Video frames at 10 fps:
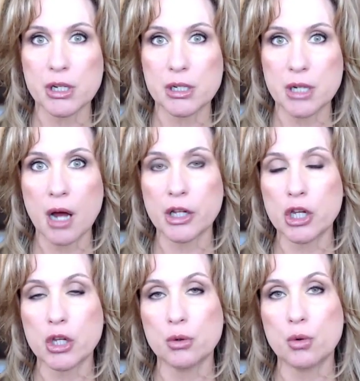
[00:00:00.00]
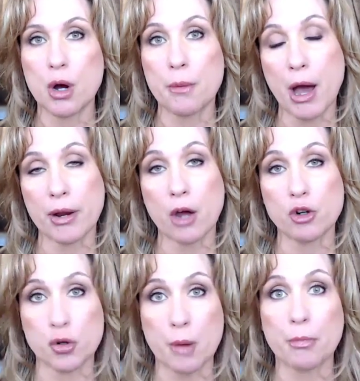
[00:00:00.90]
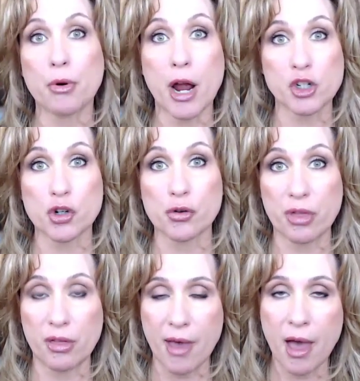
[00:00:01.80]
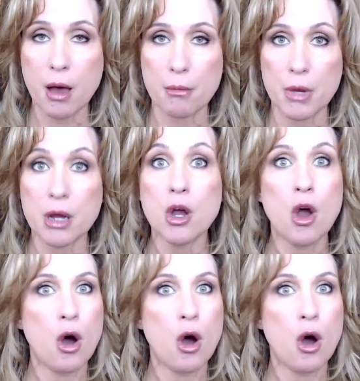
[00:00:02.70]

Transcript: and Donahue about how Trump pressured them